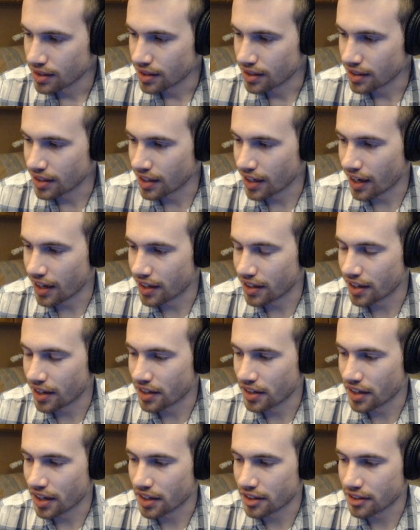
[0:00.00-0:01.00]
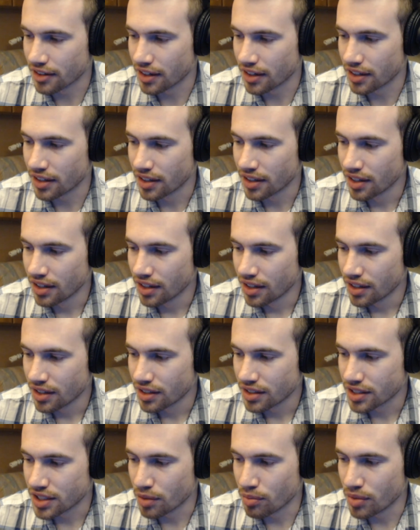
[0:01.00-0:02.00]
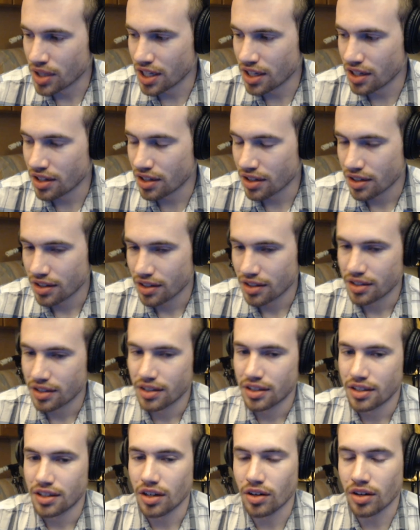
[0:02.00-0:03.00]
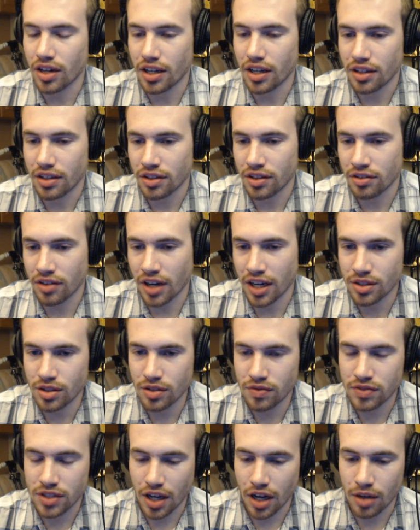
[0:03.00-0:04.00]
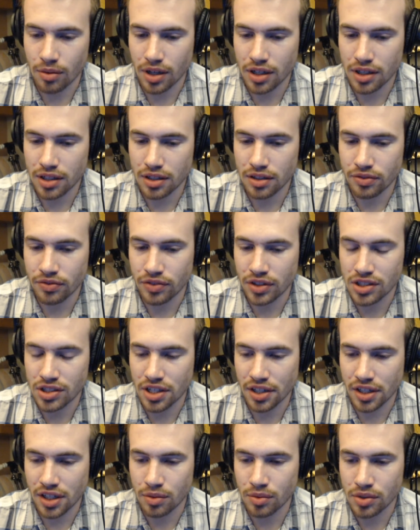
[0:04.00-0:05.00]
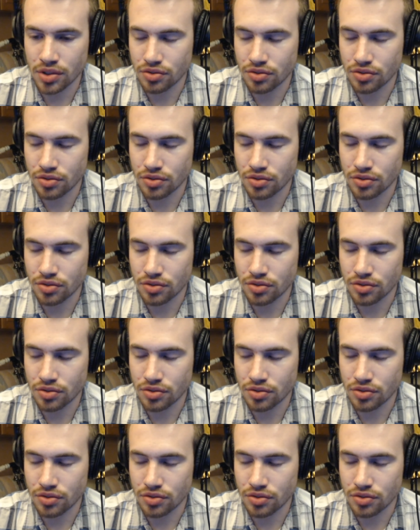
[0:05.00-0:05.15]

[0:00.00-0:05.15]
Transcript: Yeah, Rennie. To me, okay, The Rise of Skywalker feels like it was